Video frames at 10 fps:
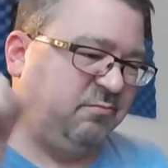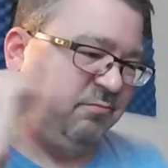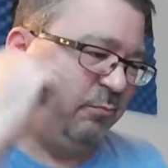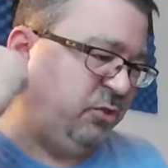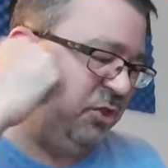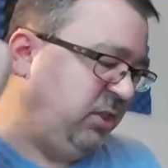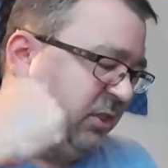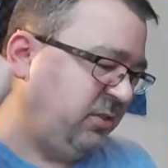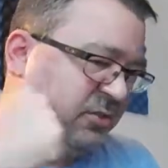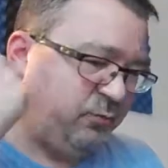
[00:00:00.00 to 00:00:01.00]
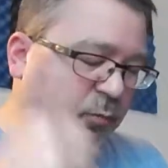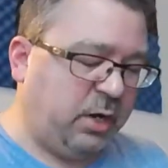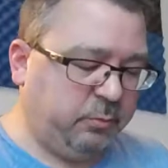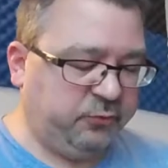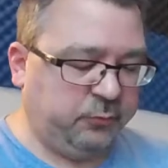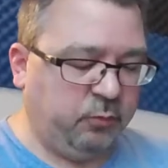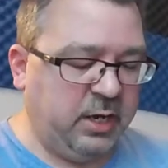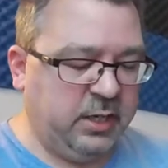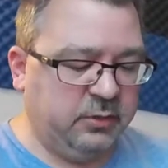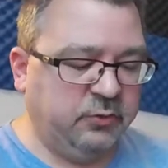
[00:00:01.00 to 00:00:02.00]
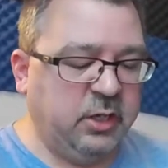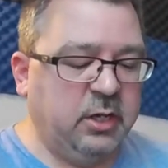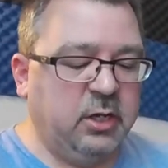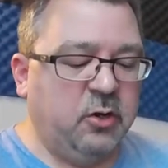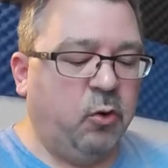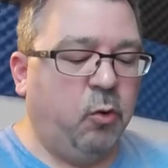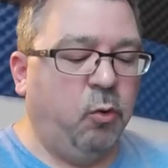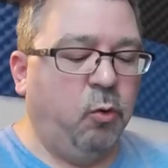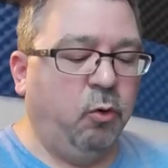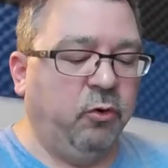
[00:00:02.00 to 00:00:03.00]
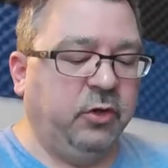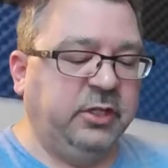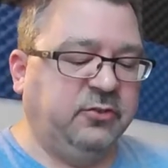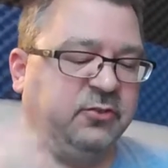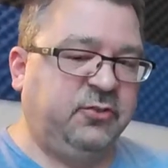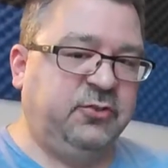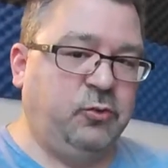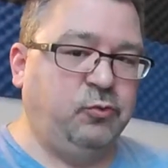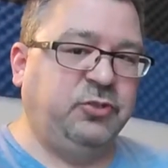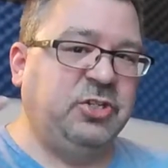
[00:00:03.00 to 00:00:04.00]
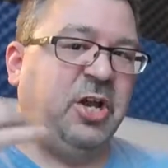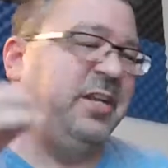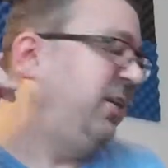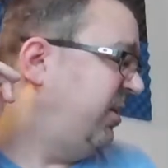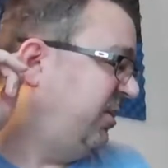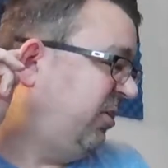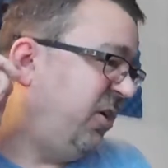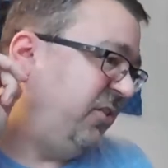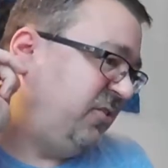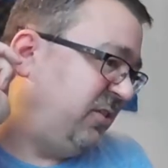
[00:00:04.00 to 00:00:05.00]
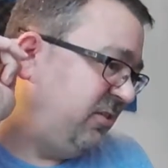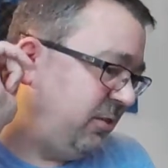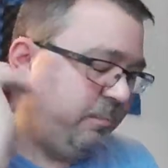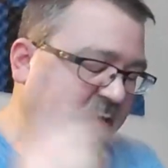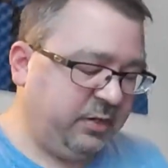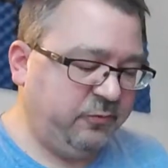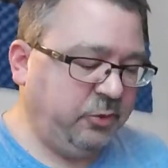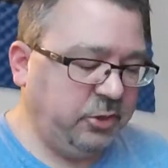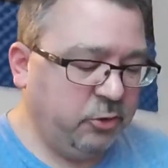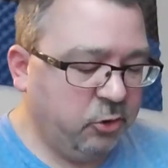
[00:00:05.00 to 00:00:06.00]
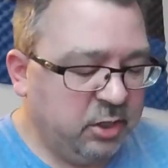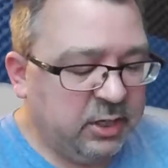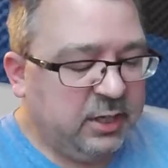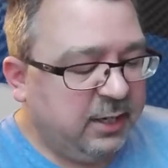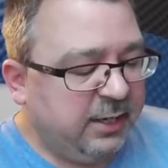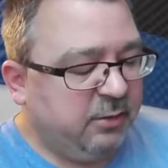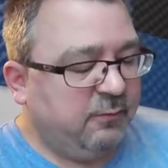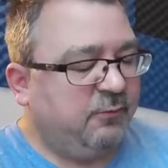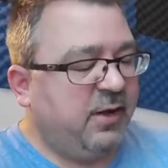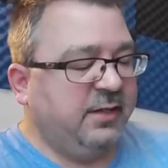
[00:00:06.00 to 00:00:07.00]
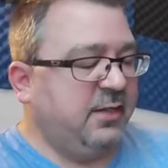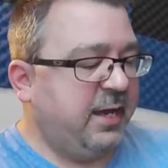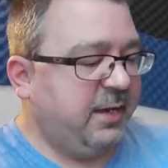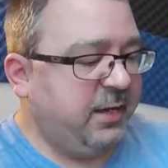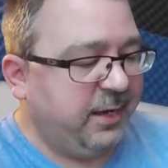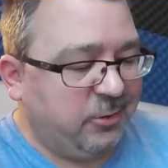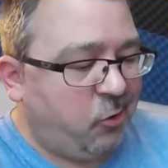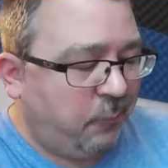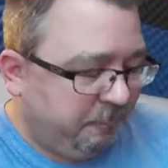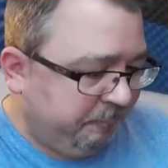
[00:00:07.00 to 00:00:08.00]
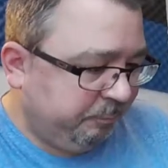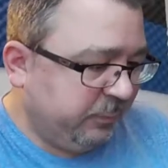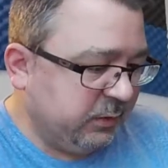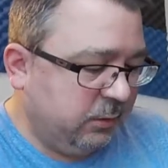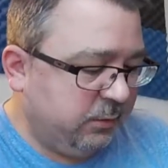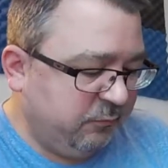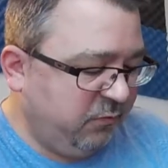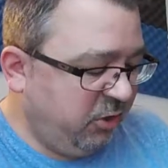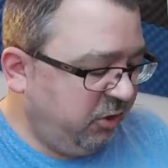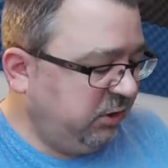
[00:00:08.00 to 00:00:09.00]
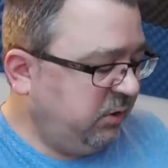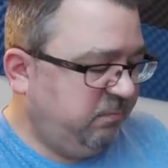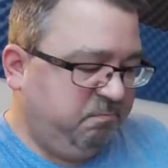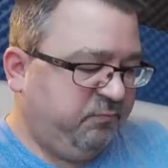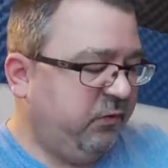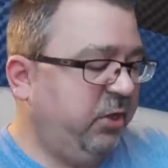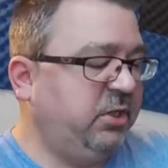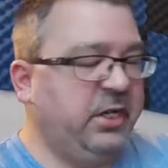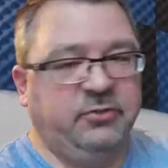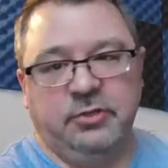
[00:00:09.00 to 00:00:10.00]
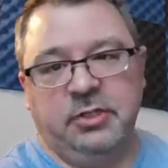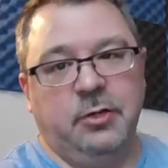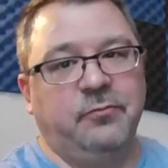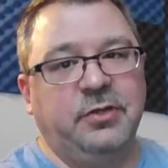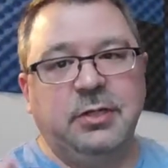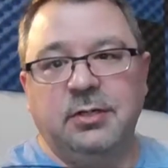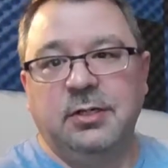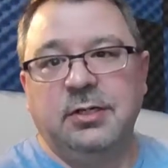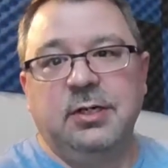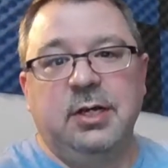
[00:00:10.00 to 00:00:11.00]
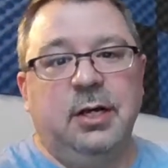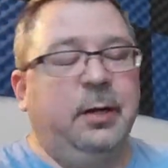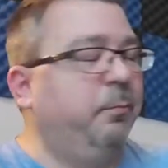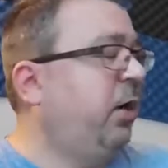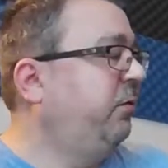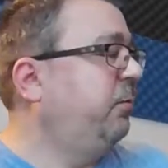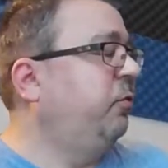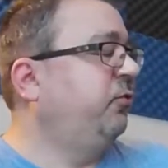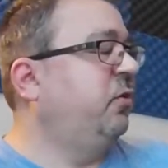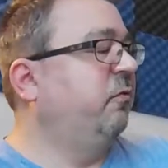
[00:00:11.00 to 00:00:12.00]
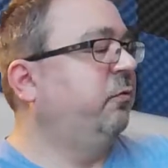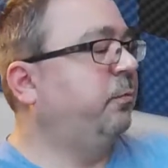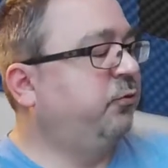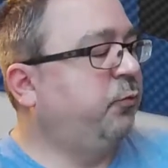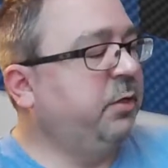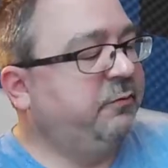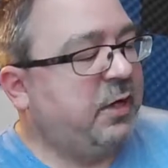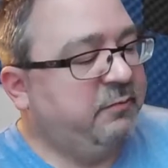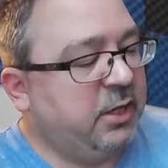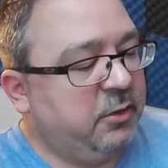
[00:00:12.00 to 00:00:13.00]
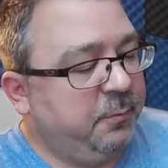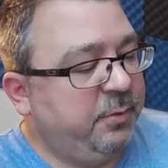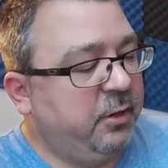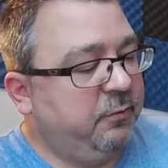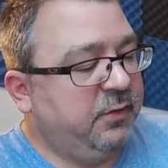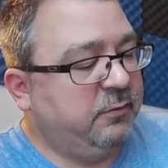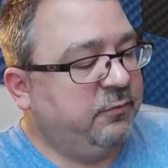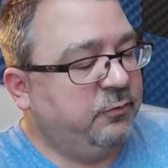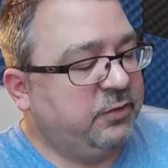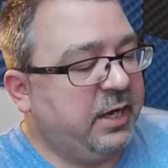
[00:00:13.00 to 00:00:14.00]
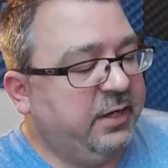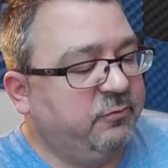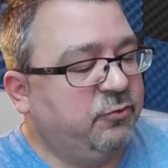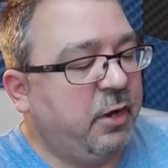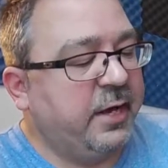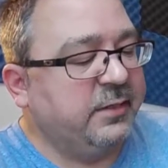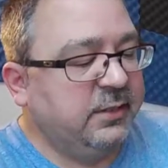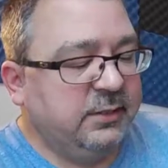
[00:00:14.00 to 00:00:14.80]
mushy and just wobbles around, or it's so tight that it cuts into the back of your ear. I don't find that at all. Very, very nicely comfy. Probably the most comfortable $25 pair of headphones I have tried.